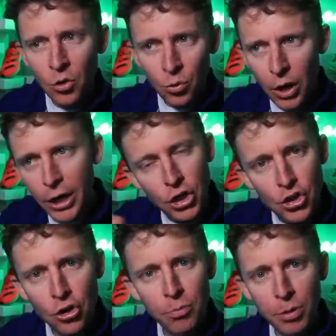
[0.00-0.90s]
running
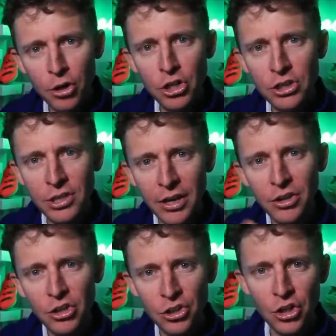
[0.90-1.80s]
shoe purchasing
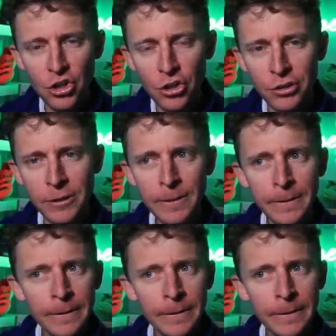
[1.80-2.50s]
decisions?